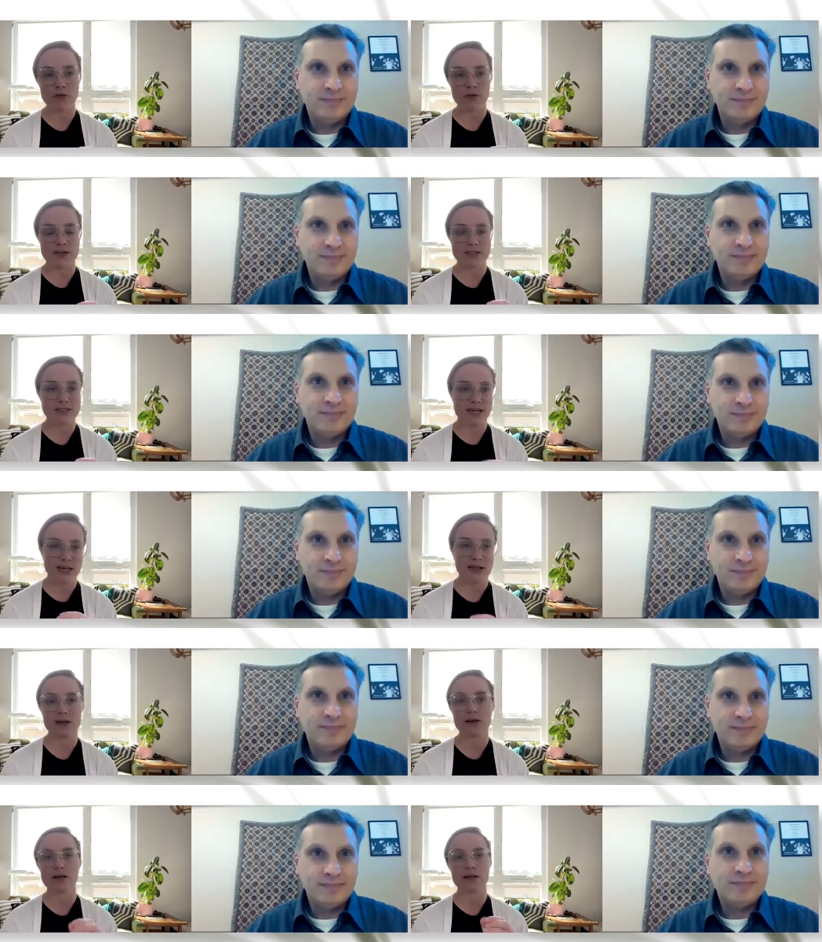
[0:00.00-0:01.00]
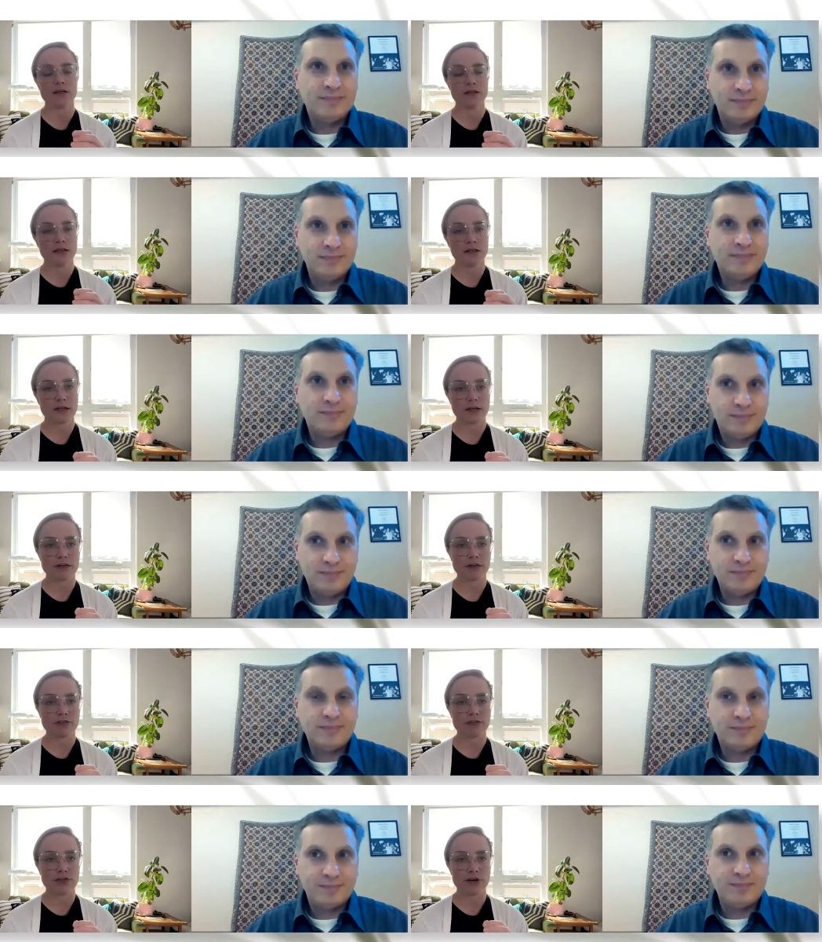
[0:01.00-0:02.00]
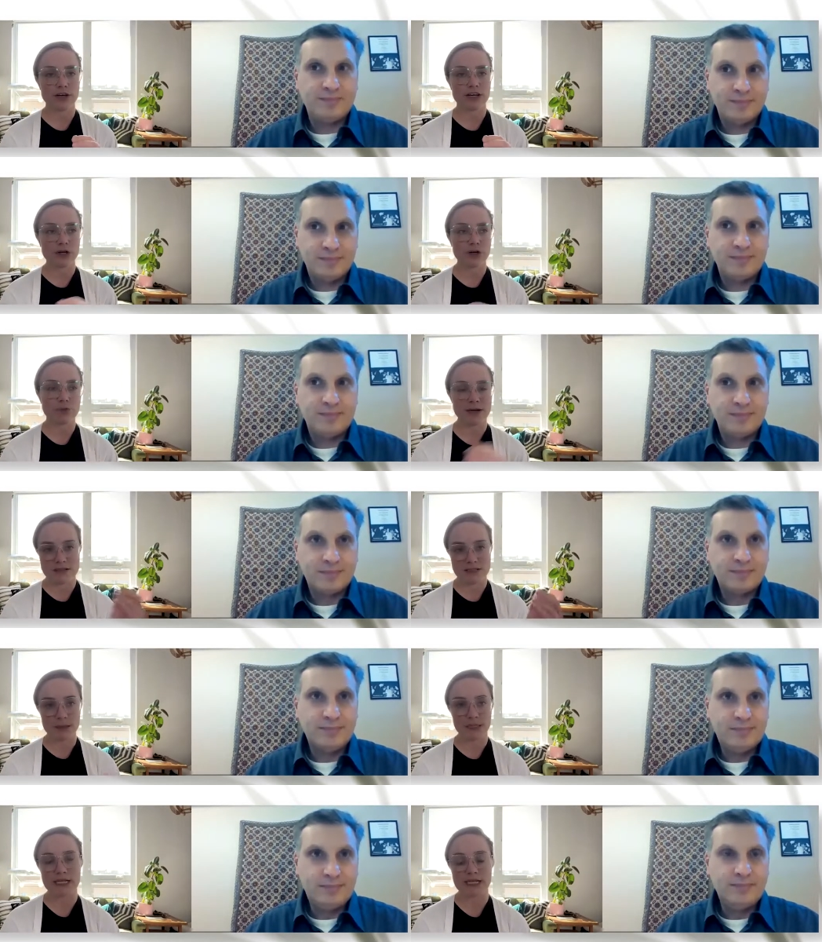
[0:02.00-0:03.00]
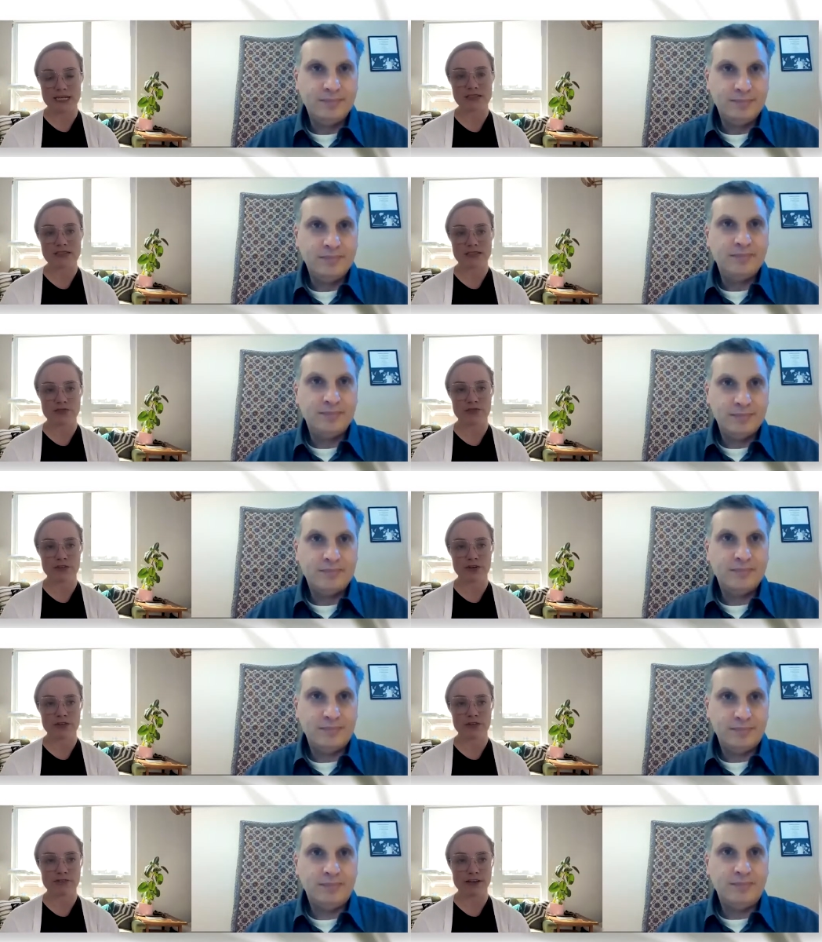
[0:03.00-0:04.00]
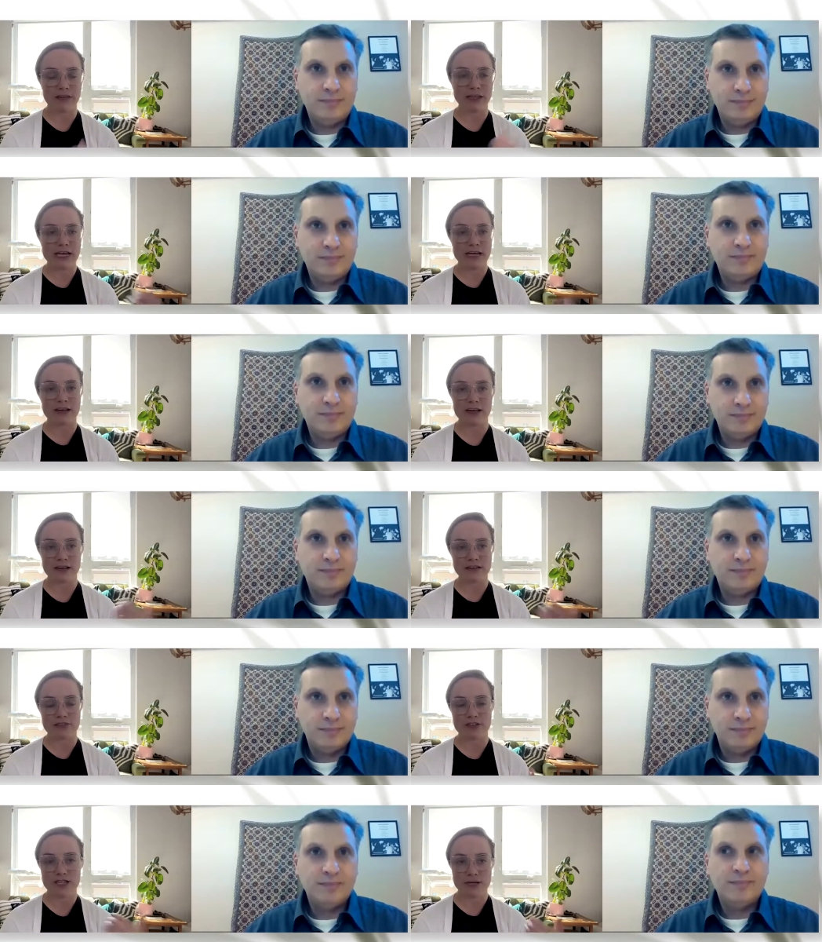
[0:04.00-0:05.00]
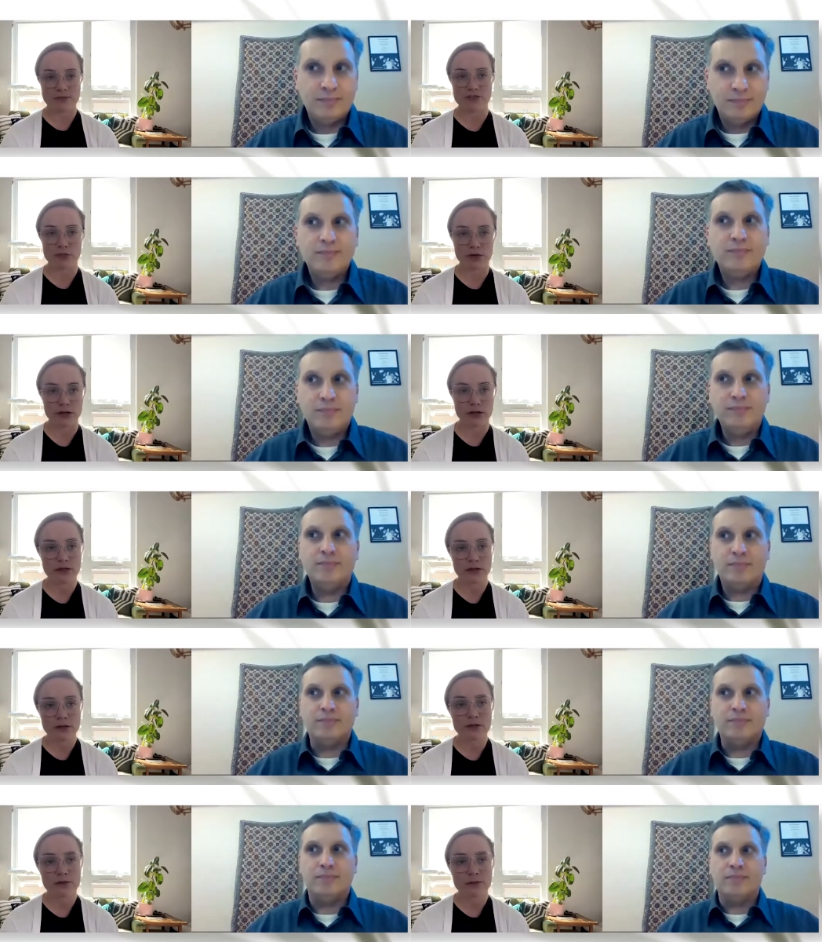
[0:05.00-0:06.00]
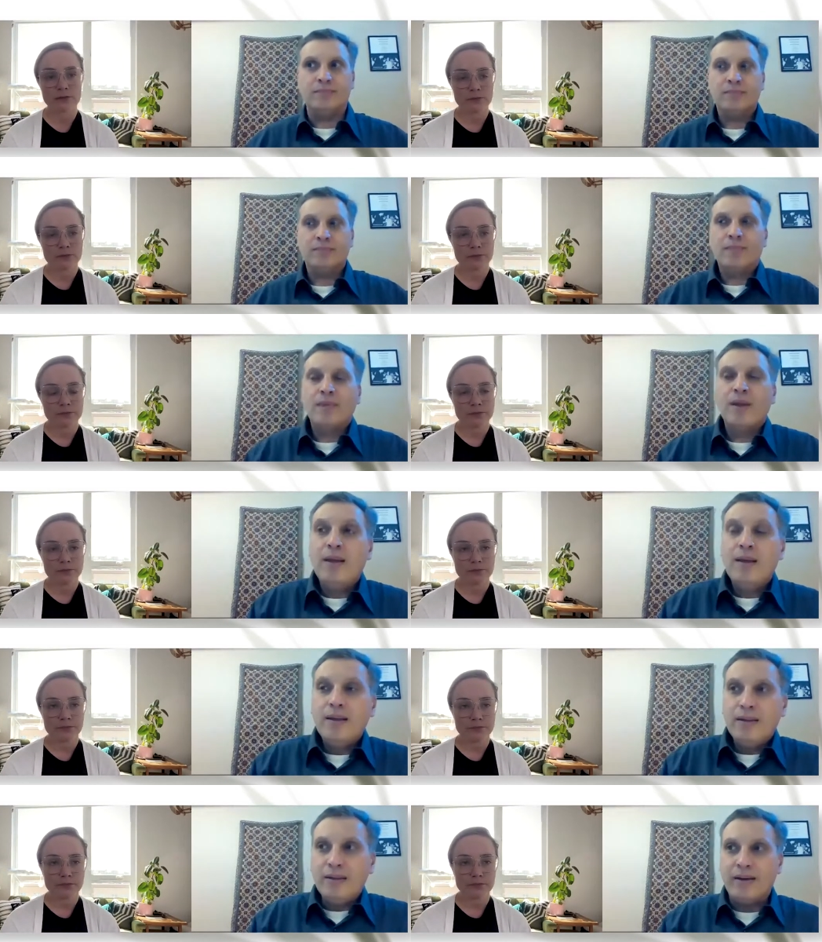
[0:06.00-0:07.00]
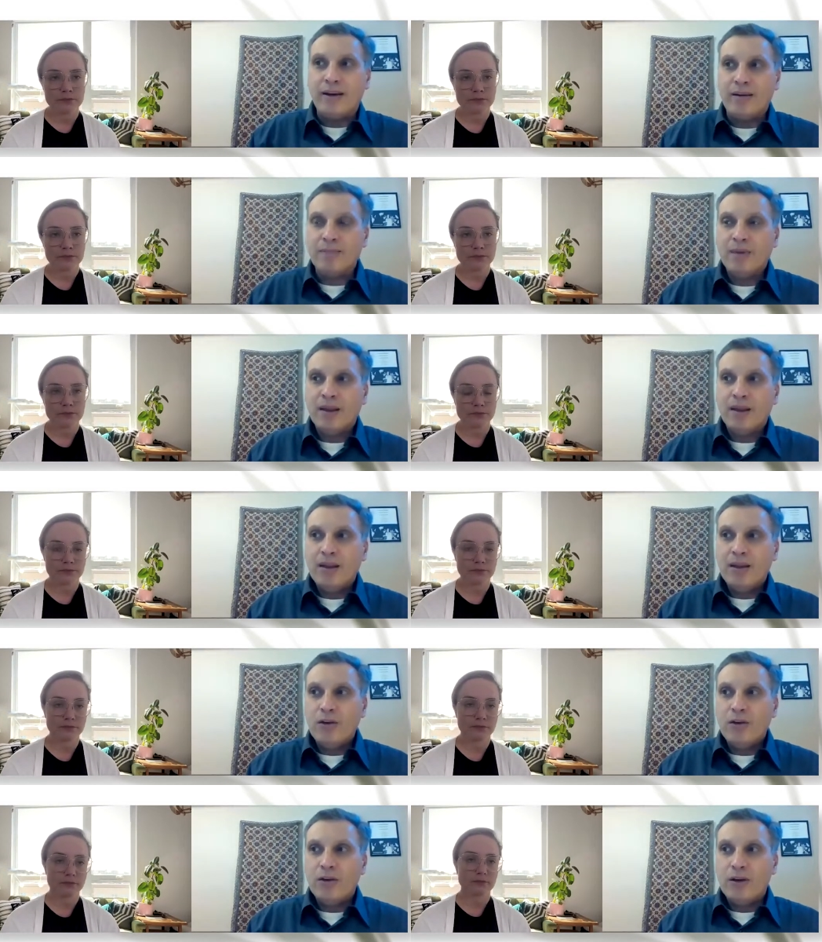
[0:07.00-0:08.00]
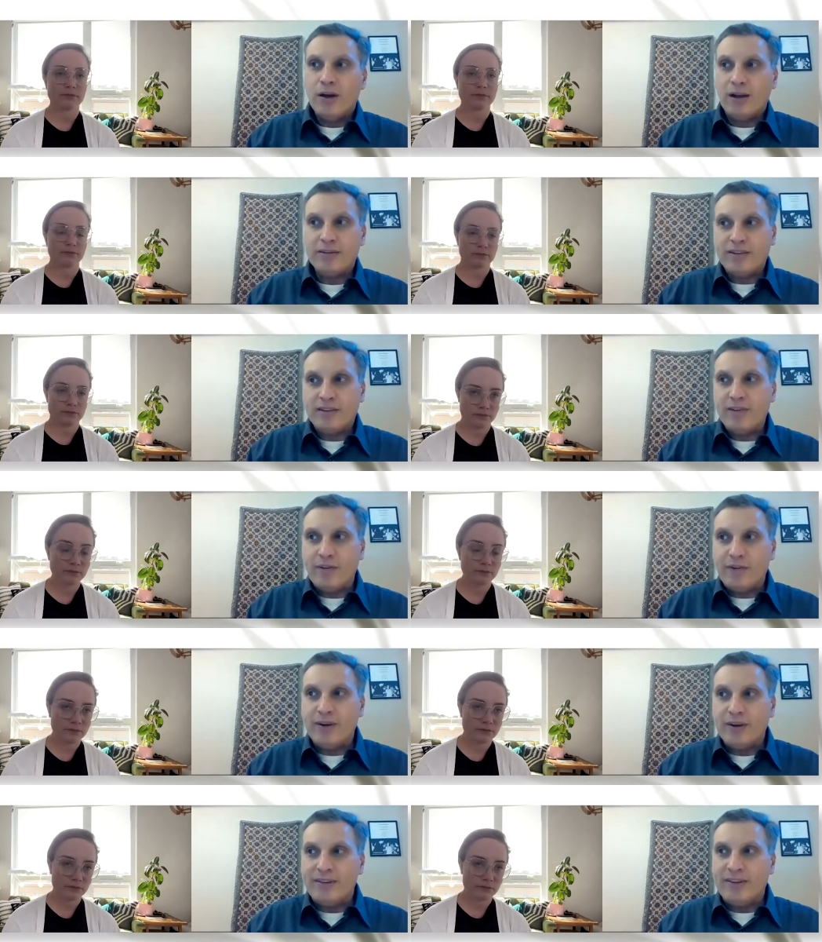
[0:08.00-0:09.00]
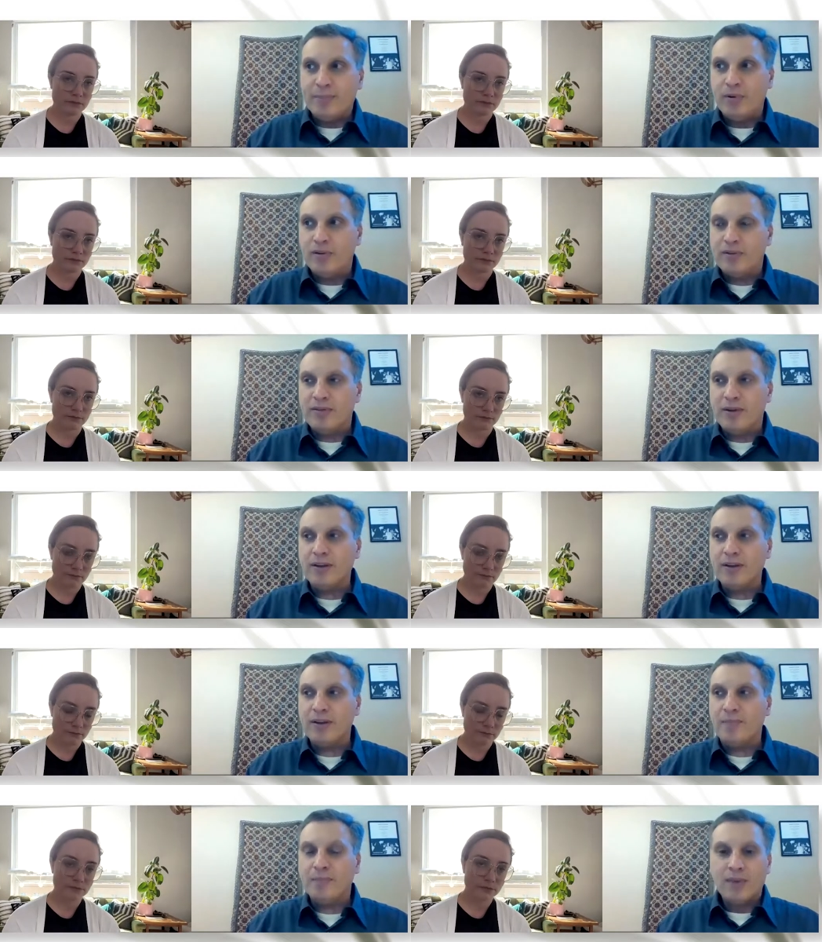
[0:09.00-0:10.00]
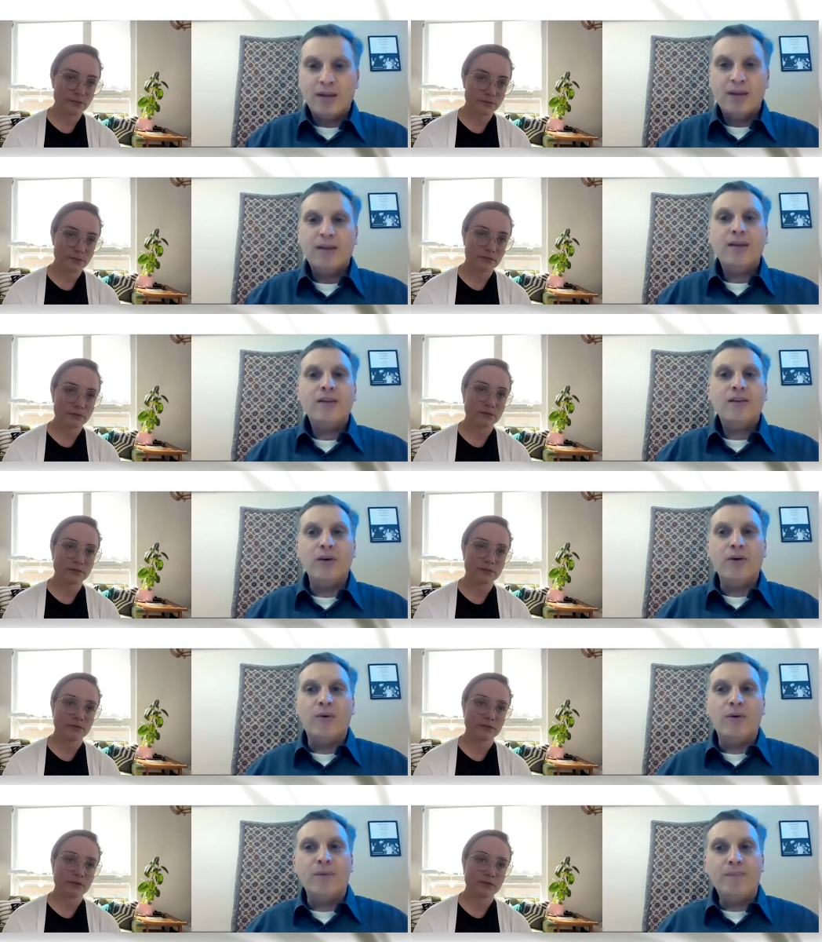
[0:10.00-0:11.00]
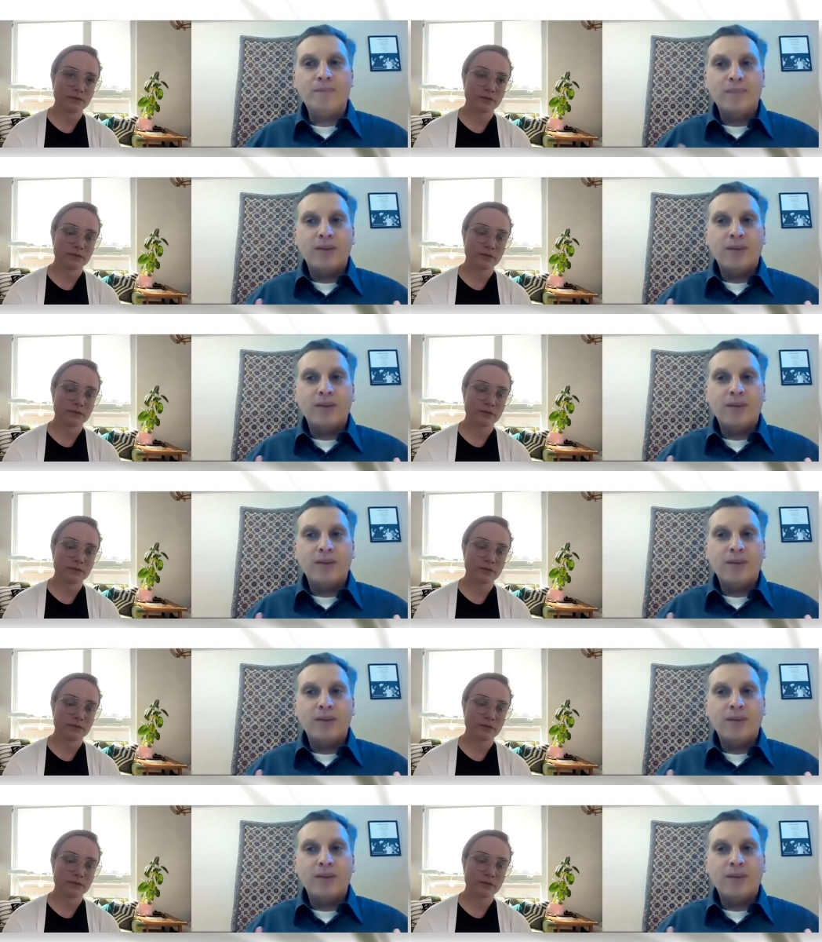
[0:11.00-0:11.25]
Speaker 1: or exciting or kind of creating new possibilities for validating different types of work?
Speaker 2: Mm-hmm. Yeah, I'll just give a few examples. Um, so